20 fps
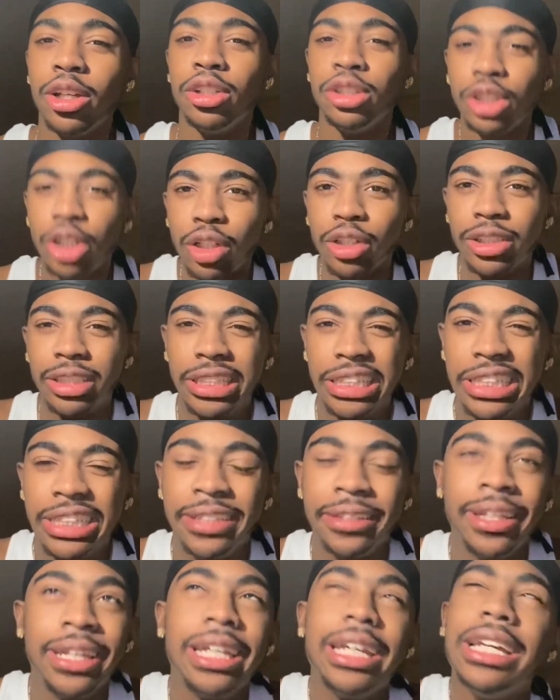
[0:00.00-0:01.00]
As y'all see,
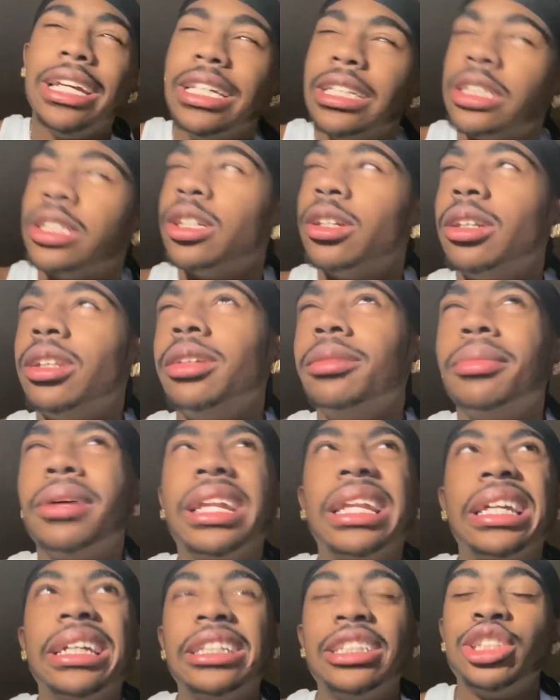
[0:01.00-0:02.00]
it's currently
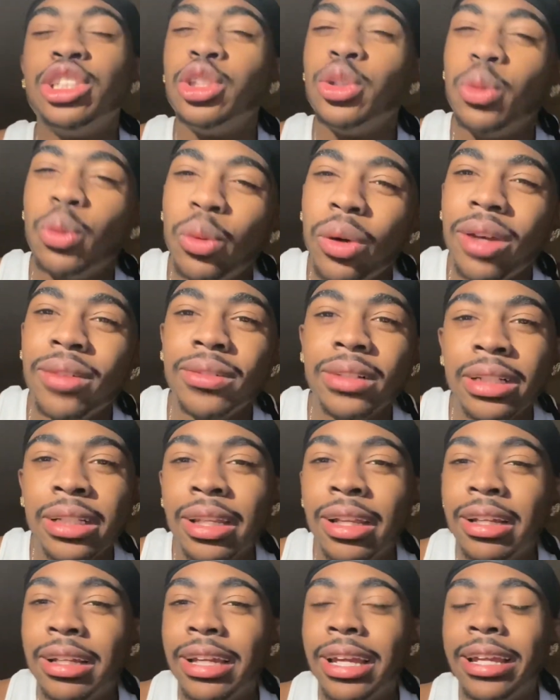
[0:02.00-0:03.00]
about like 12
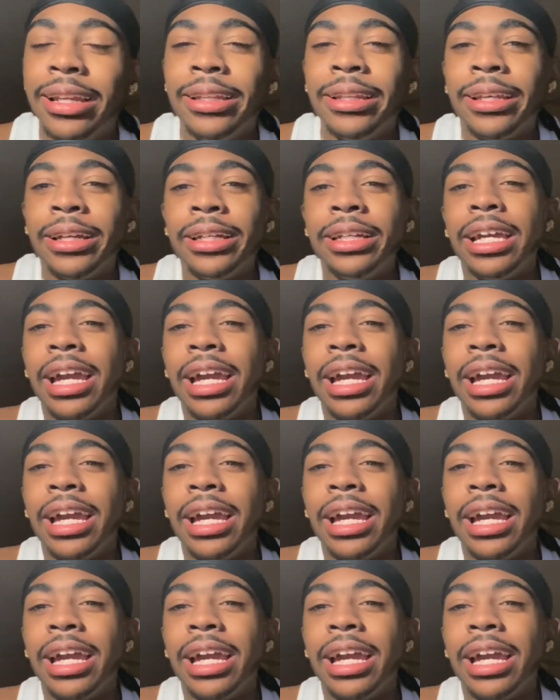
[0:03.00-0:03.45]
o'clock at night.